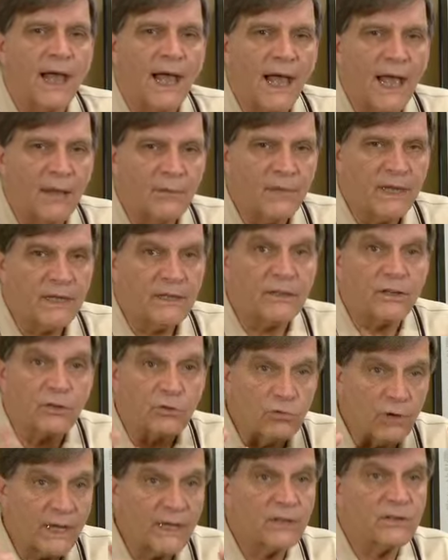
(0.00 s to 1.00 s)
I mean the
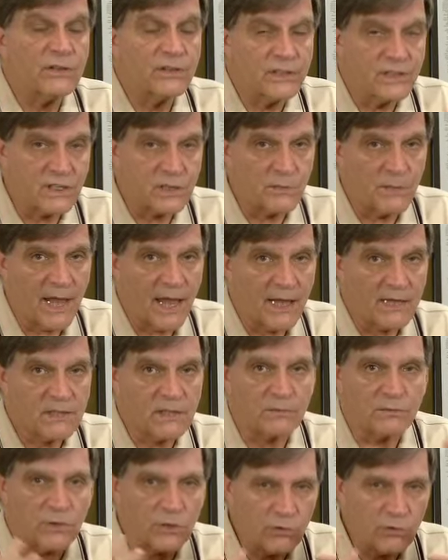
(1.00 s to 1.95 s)
greater the spasm,